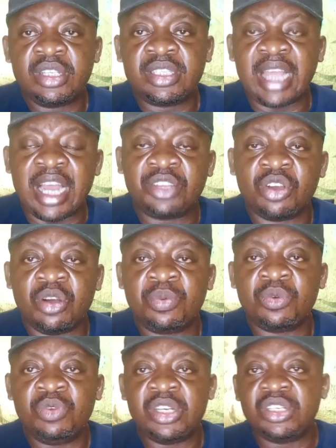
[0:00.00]
start
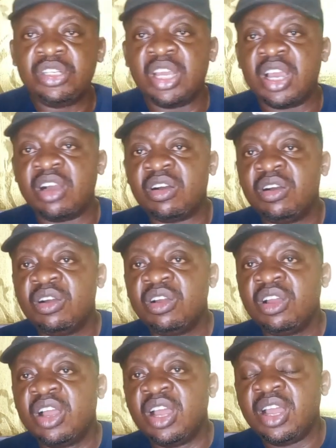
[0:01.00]
up with your
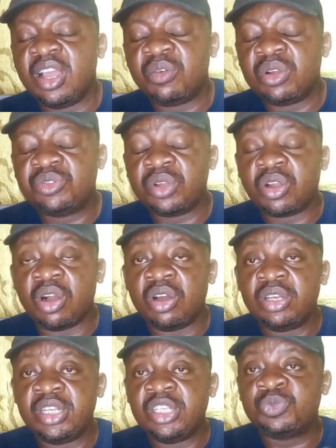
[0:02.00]
what we
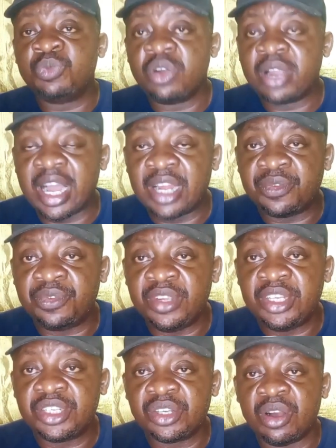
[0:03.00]
call the small
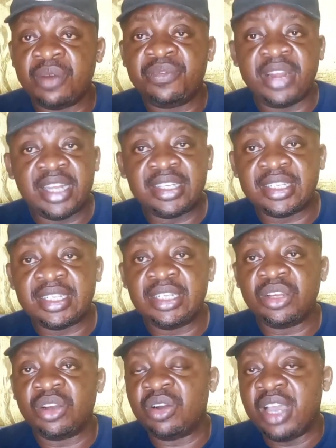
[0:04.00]
catfish, or
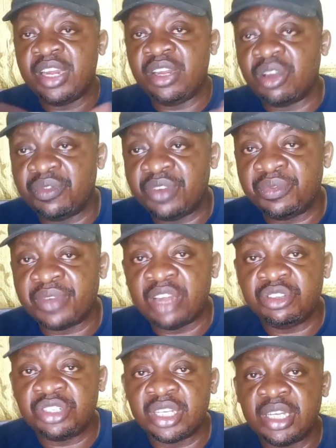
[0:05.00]
filleting, or any of the
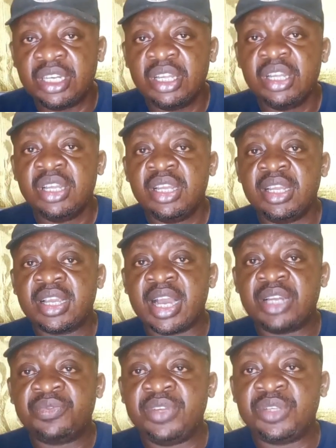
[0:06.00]
value chain in
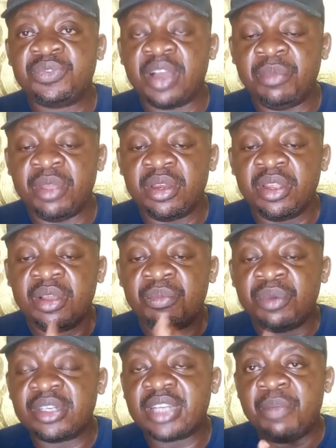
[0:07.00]
catfish farming.
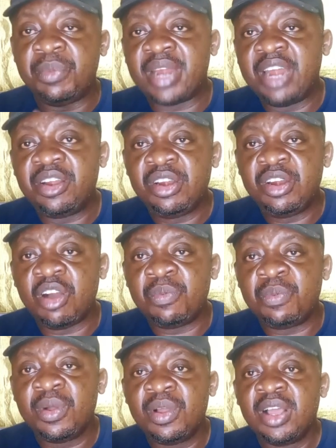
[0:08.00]
But I'll be rounding
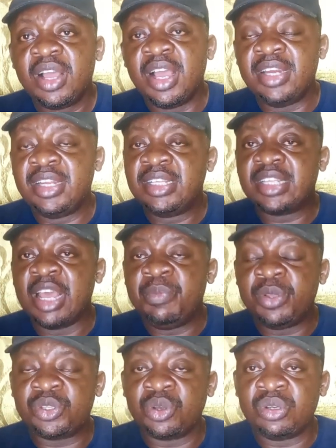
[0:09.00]
up this
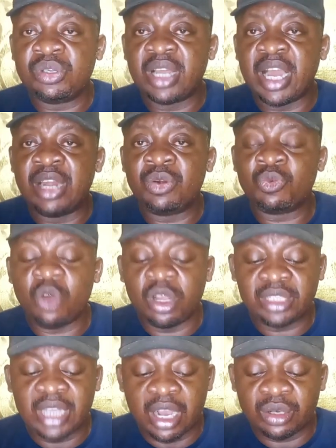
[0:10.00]
episode, and
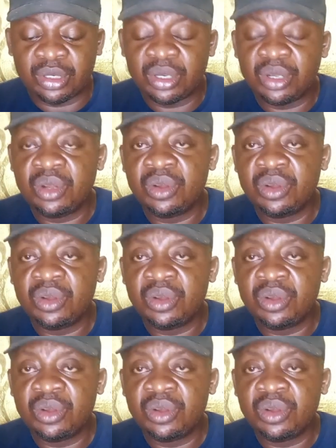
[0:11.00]
watch out